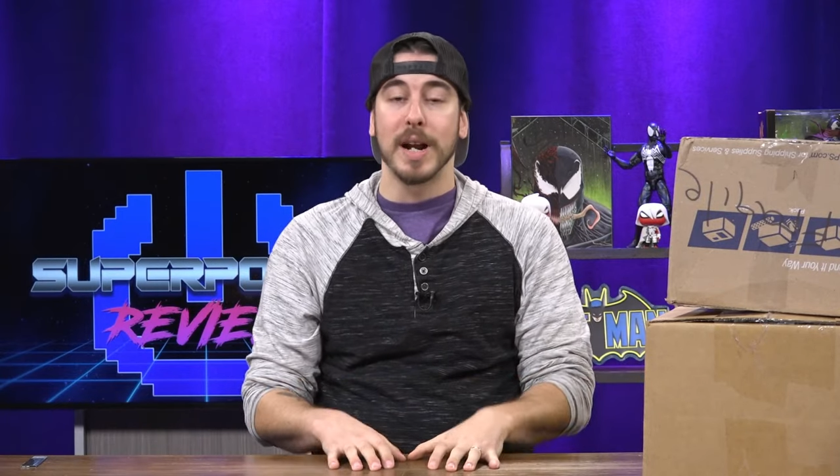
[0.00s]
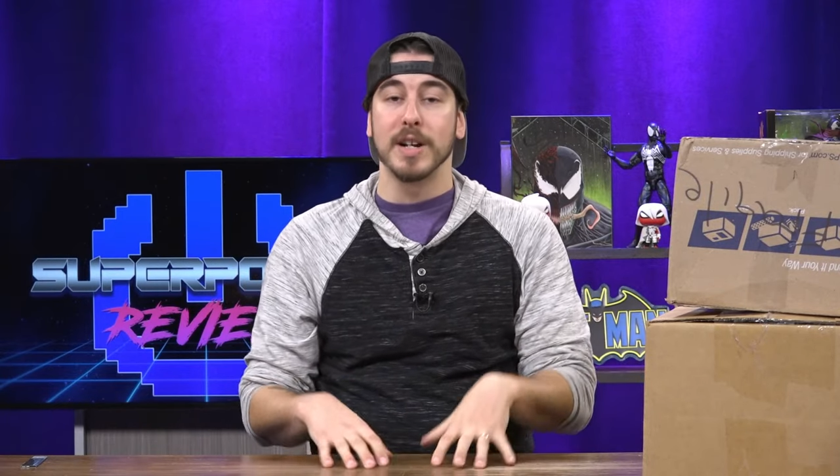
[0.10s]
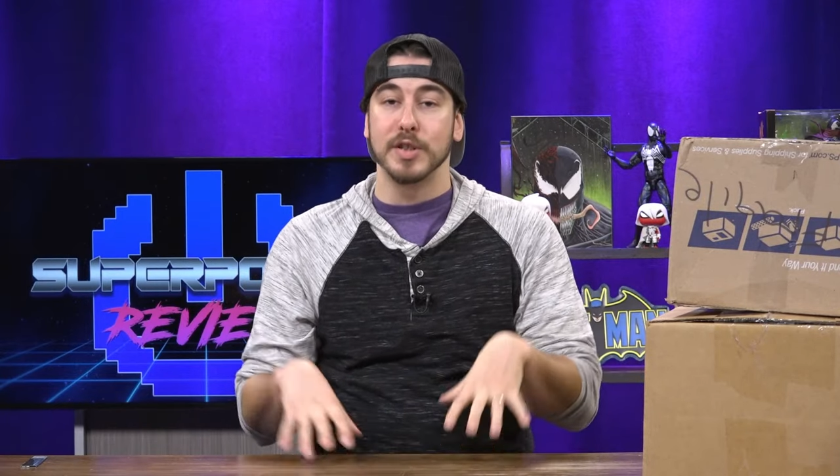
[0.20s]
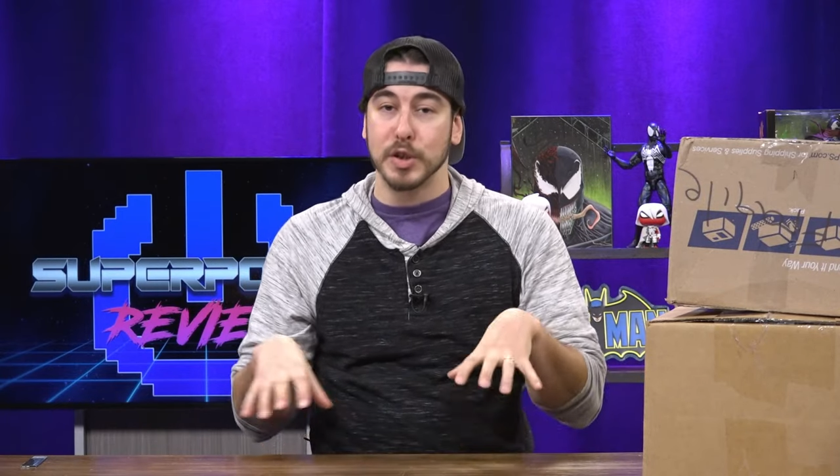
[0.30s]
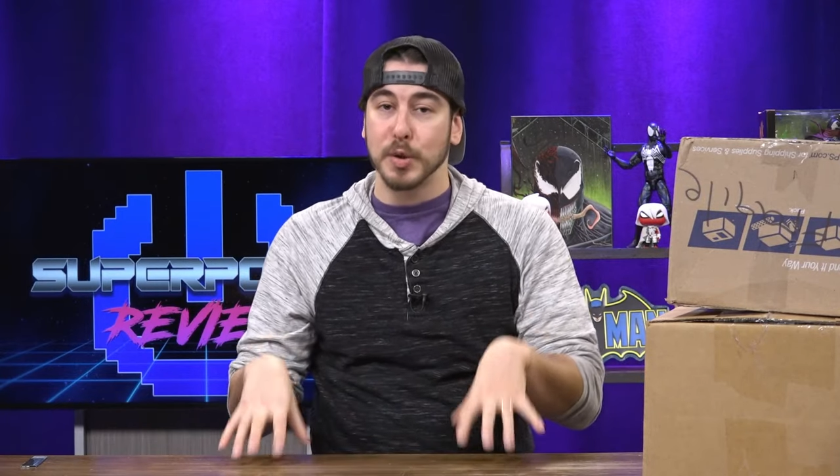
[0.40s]
I
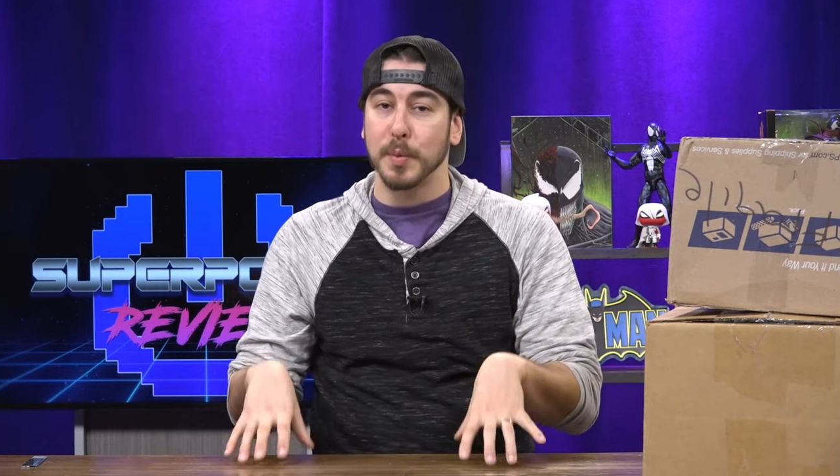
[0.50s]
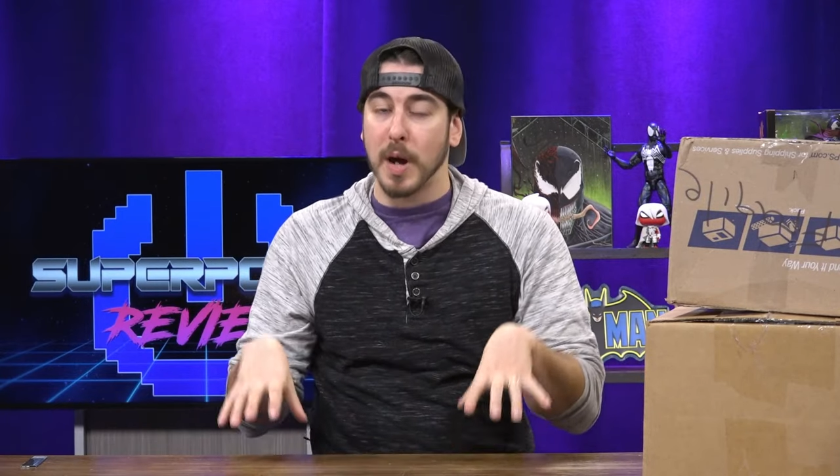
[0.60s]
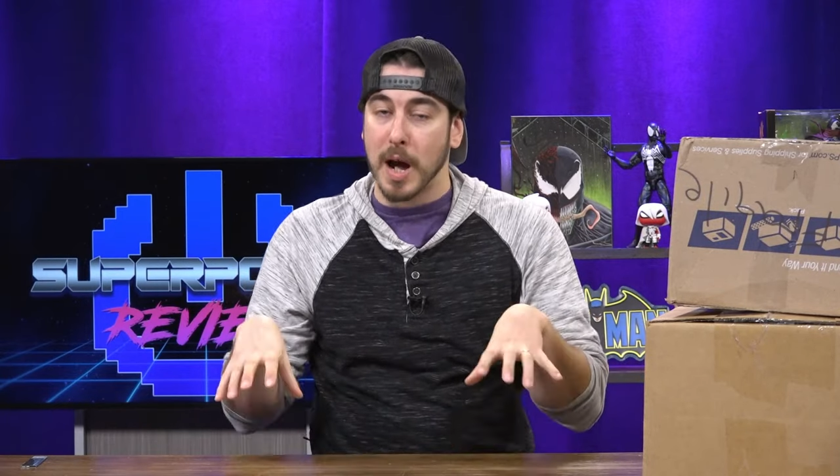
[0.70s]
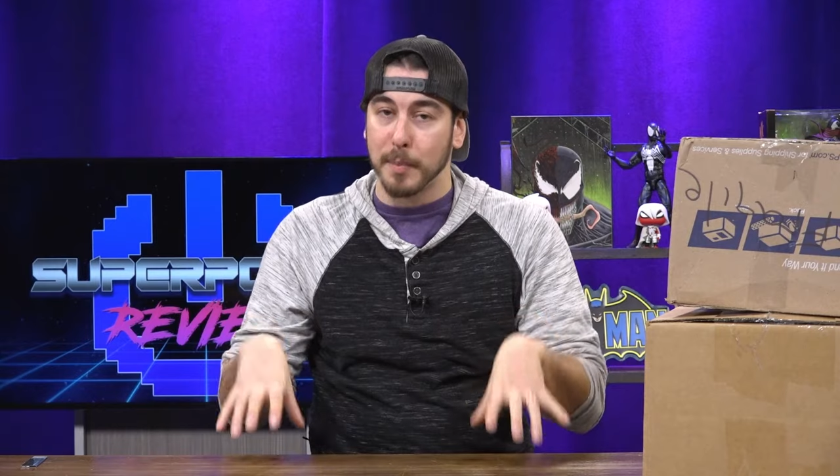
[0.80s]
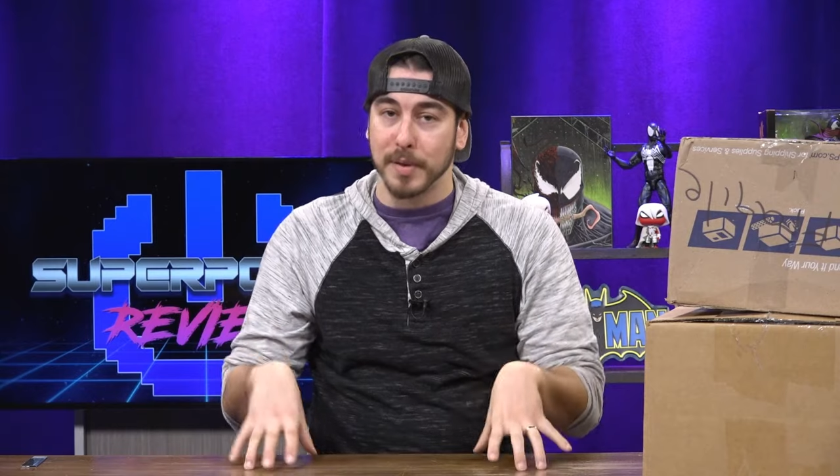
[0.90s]
do
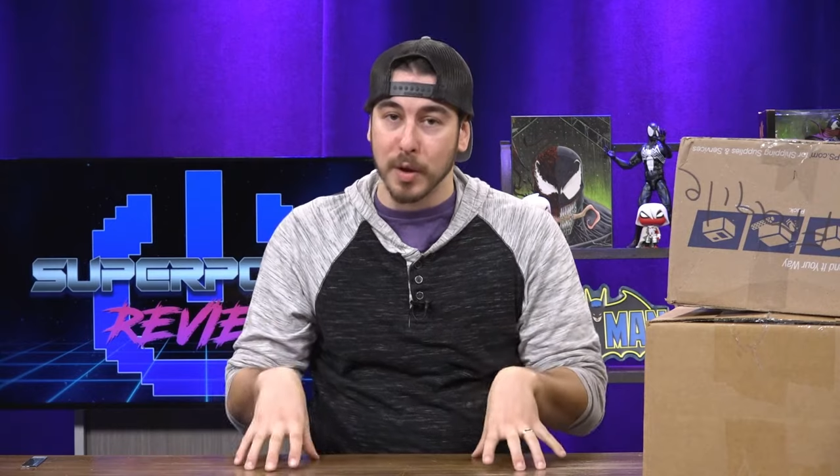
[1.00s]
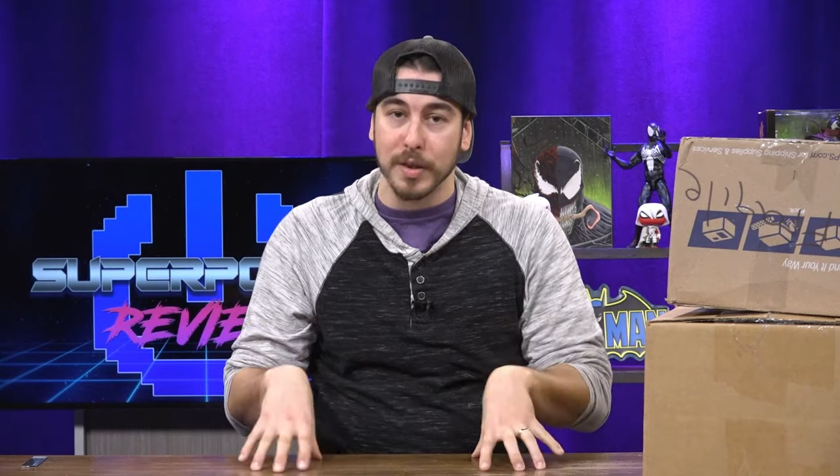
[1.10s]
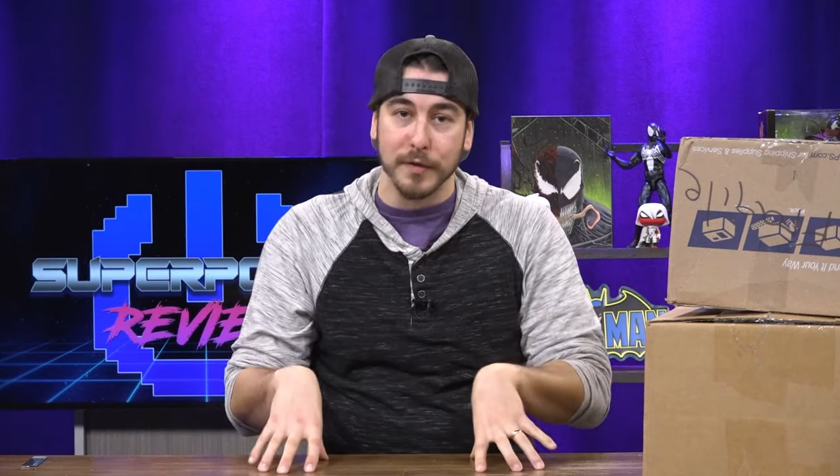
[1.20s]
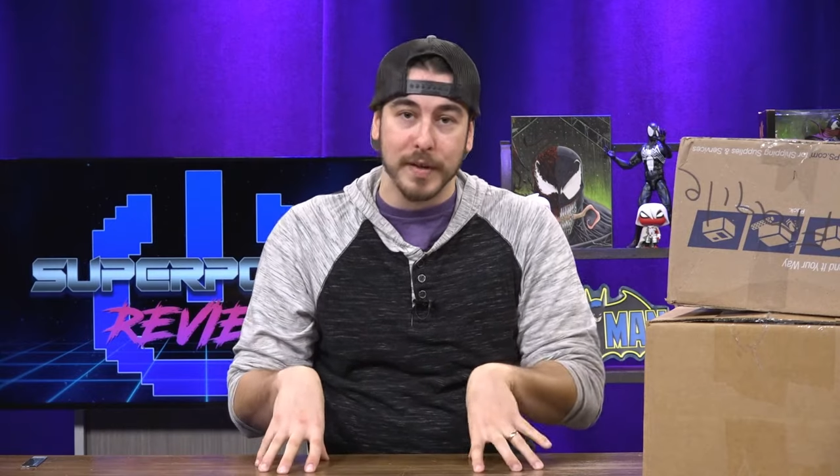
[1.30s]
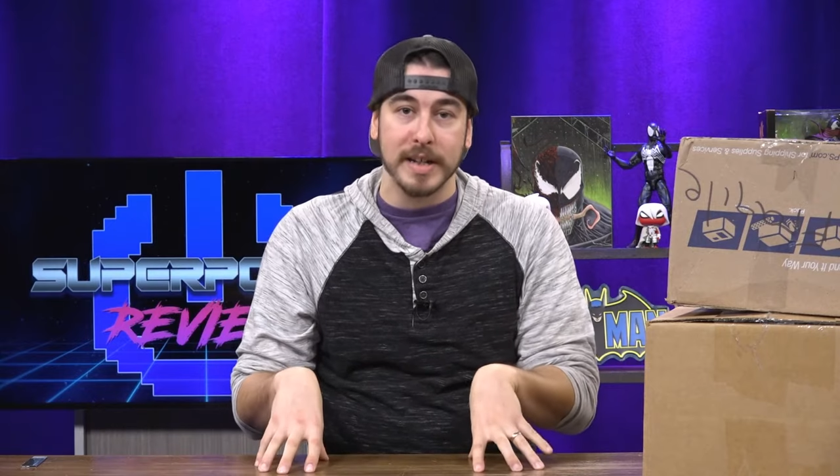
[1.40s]
upload
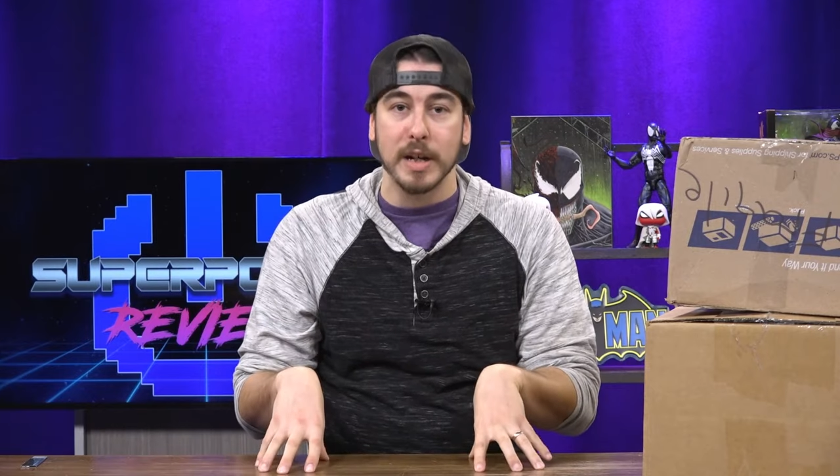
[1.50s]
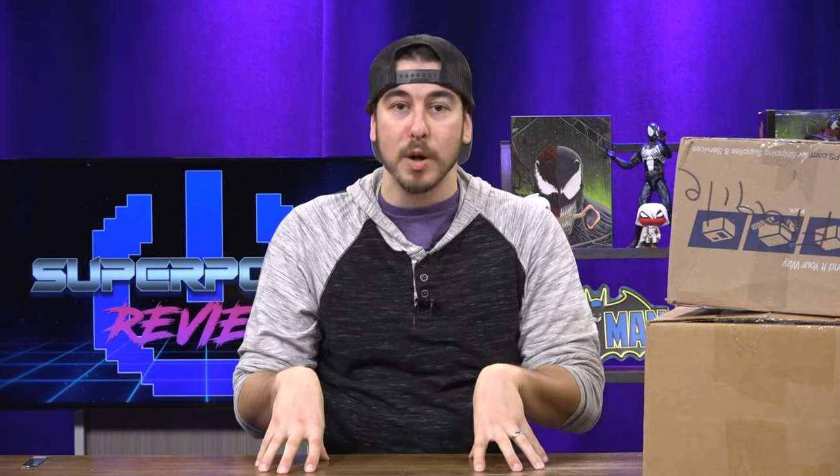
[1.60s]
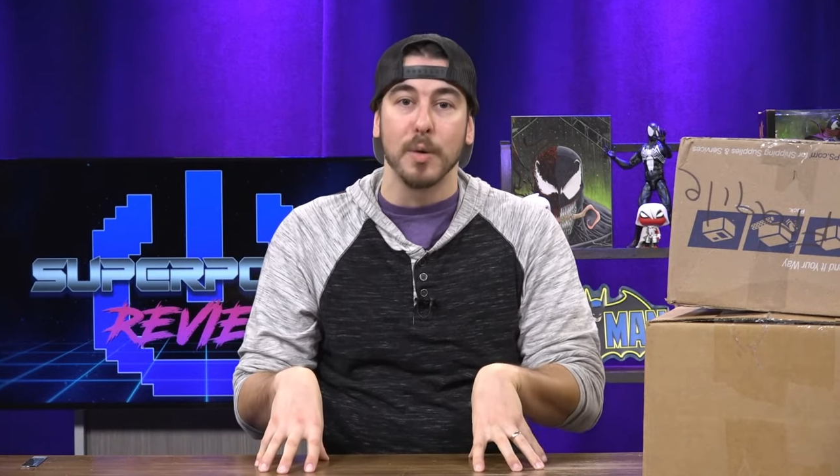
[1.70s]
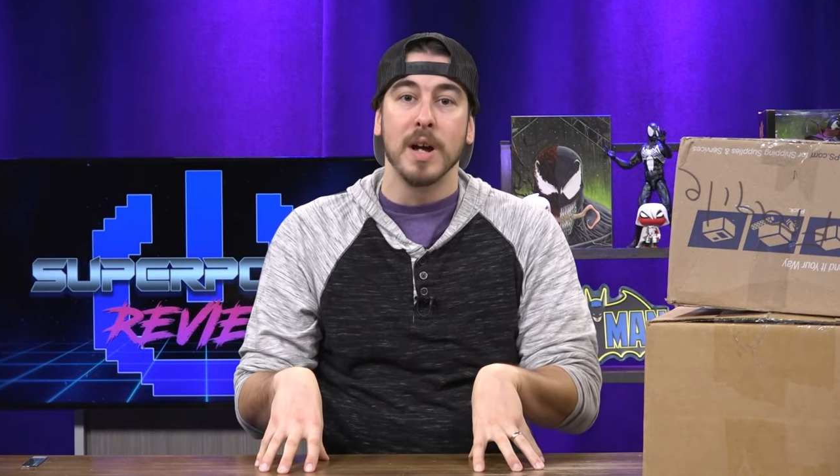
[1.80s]
the video